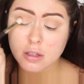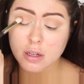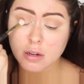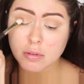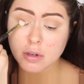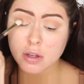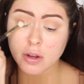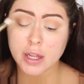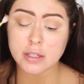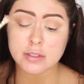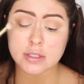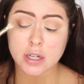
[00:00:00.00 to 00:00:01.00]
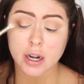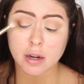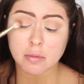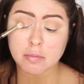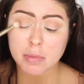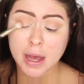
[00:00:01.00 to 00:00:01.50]
And I'm going to go ahead and
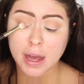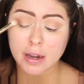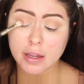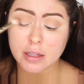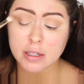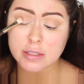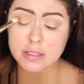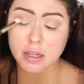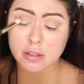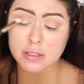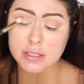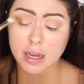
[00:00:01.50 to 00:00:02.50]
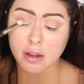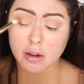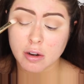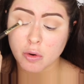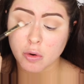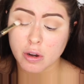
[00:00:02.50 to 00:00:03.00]
start patting this on this
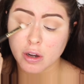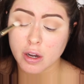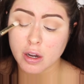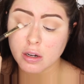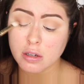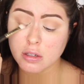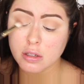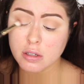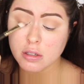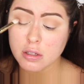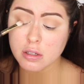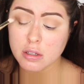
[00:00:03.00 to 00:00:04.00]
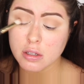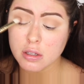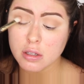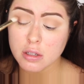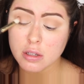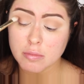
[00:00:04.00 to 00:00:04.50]
outer corner
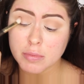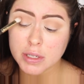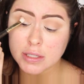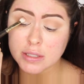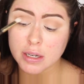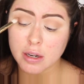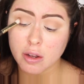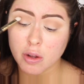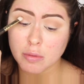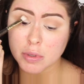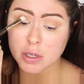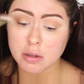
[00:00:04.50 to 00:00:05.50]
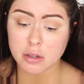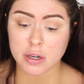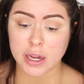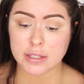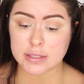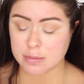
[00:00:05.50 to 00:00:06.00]
because I know I'm going to
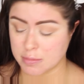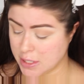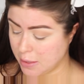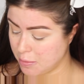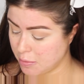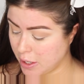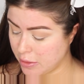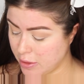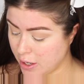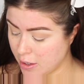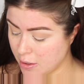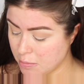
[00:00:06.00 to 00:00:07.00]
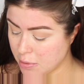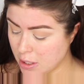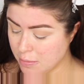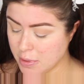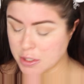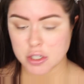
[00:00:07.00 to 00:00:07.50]
create some depth right there.
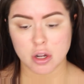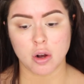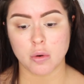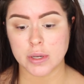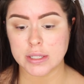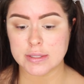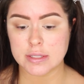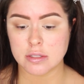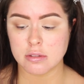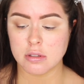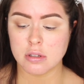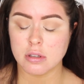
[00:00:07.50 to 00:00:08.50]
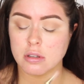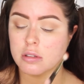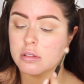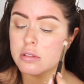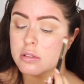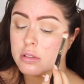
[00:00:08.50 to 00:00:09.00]
Pretty much always do that.